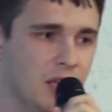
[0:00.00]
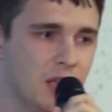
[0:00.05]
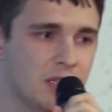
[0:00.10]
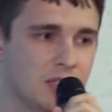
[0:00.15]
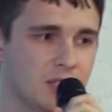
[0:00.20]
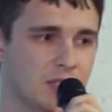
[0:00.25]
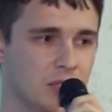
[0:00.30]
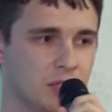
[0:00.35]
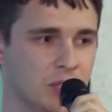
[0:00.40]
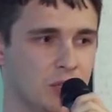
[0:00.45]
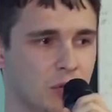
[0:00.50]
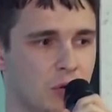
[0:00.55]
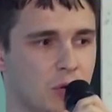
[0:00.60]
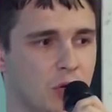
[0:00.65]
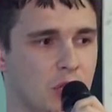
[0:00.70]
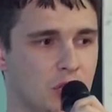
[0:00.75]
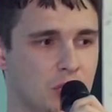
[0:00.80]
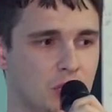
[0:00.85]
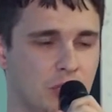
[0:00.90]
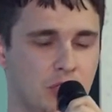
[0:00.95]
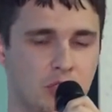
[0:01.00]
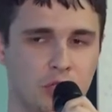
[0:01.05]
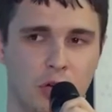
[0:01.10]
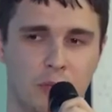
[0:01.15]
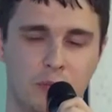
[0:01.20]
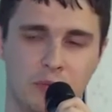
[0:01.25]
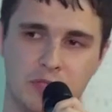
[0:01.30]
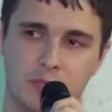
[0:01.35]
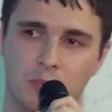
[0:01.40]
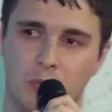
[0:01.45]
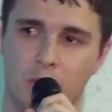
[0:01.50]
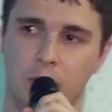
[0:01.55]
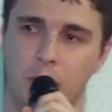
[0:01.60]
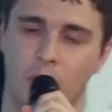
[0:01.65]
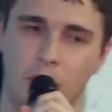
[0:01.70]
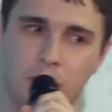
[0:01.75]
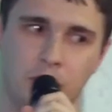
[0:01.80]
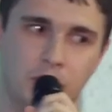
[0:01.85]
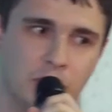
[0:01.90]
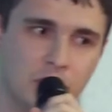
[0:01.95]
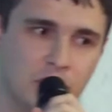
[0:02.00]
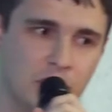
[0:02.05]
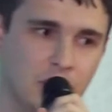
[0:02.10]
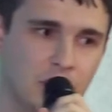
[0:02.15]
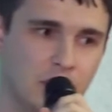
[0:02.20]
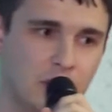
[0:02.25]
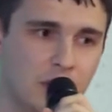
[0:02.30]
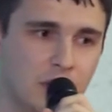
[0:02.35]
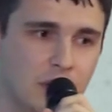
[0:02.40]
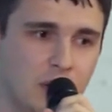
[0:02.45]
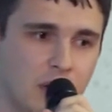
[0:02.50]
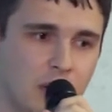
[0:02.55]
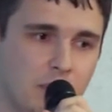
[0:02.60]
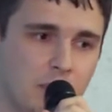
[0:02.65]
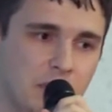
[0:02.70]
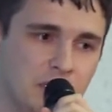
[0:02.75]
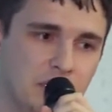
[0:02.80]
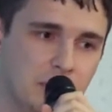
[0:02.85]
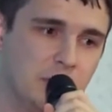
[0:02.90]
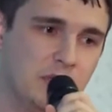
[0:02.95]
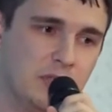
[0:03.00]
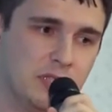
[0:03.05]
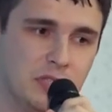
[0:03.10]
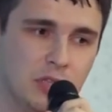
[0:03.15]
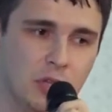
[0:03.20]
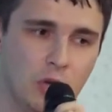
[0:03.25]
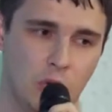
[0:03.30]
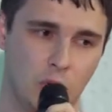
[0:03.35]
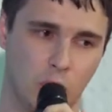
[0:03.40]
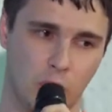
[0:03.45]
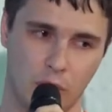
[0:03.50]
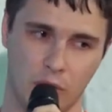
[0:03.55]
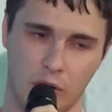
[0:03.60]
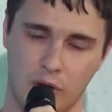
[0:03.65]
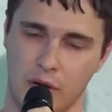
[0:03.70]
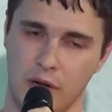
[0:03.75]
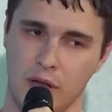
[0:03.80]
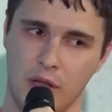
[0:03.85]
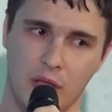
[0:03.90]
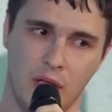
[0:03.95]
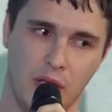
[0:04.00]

So treetop is more popular, but a bit slower.